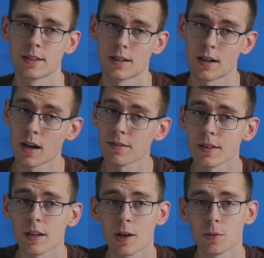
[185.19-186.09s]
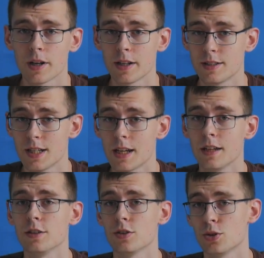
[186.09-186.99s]
half an hour a
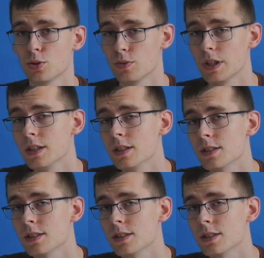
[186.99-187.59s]
day to reading